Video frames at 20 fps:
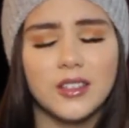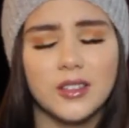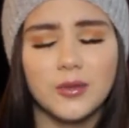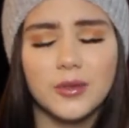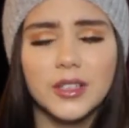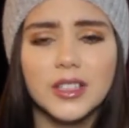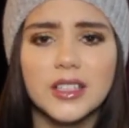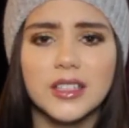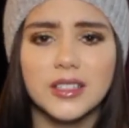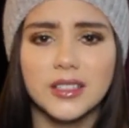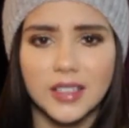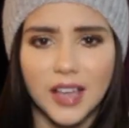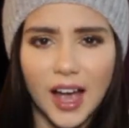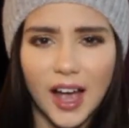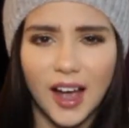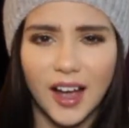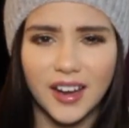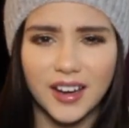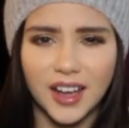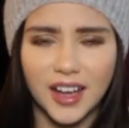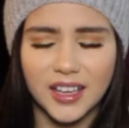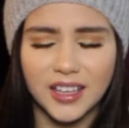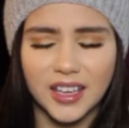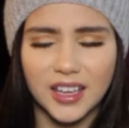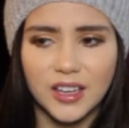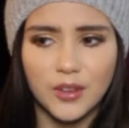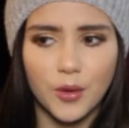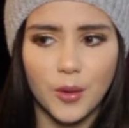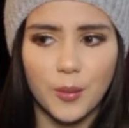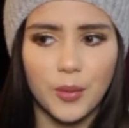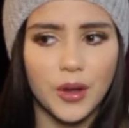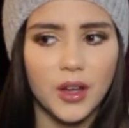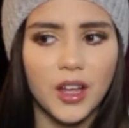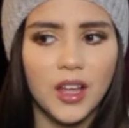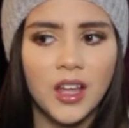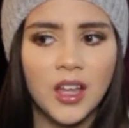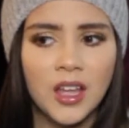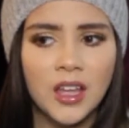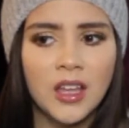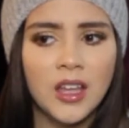really sad. I can't even
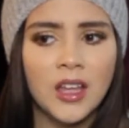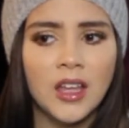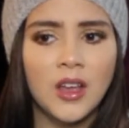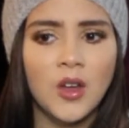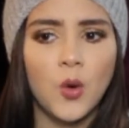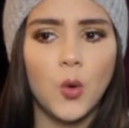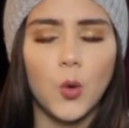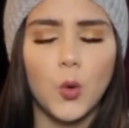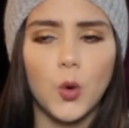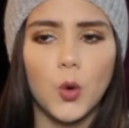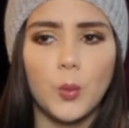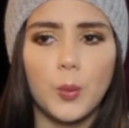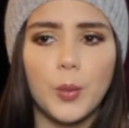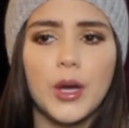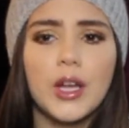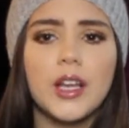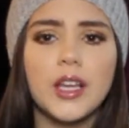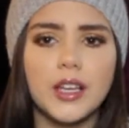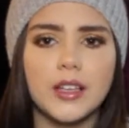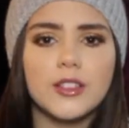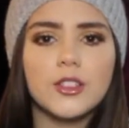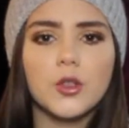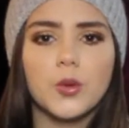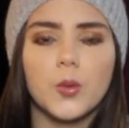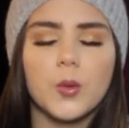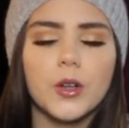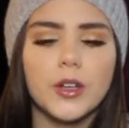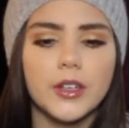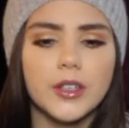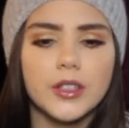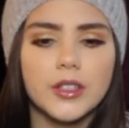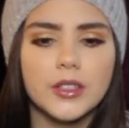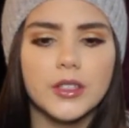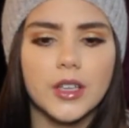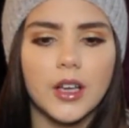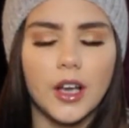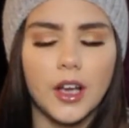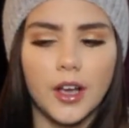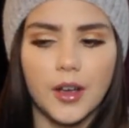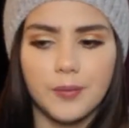put it into words.
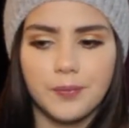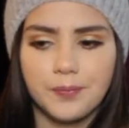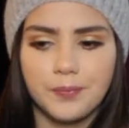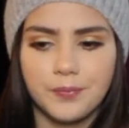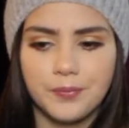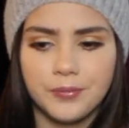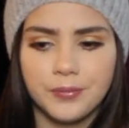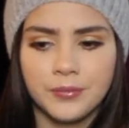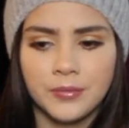I